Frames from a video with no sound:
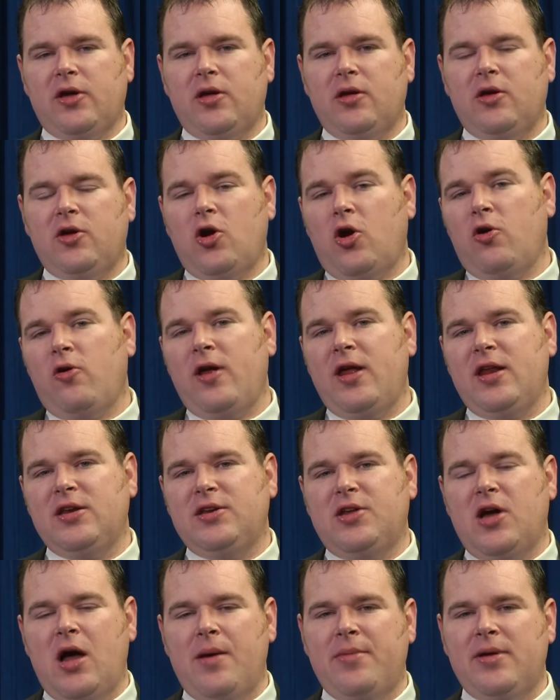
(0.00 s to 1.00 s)
current
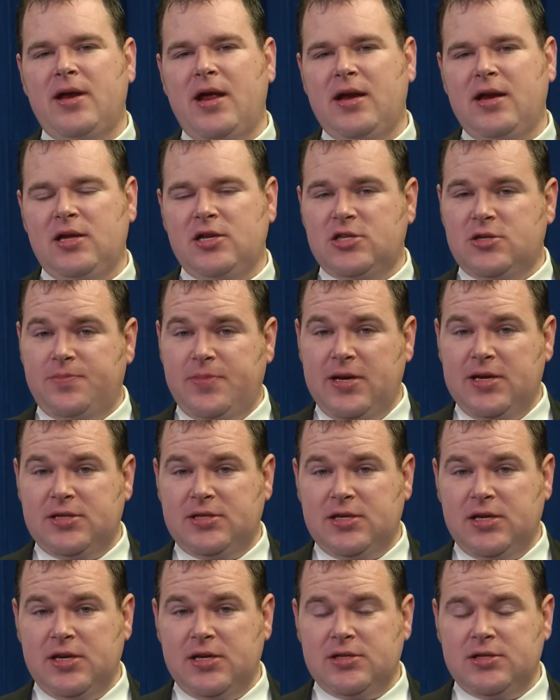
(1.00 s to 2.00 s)
dominating
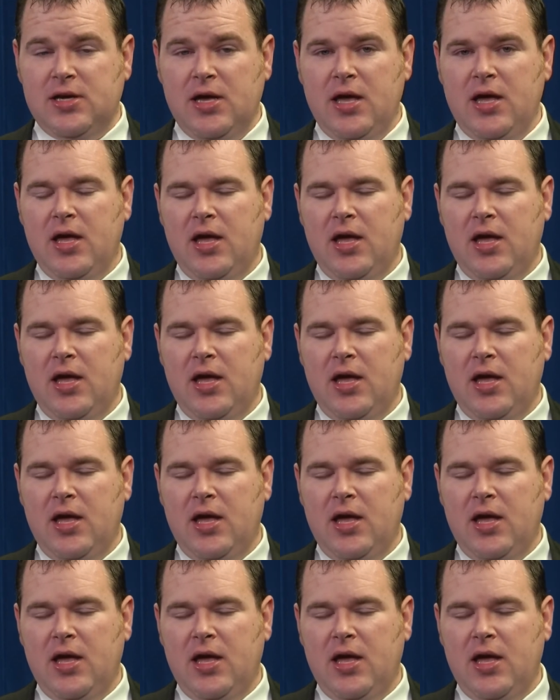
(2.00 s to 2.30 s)
species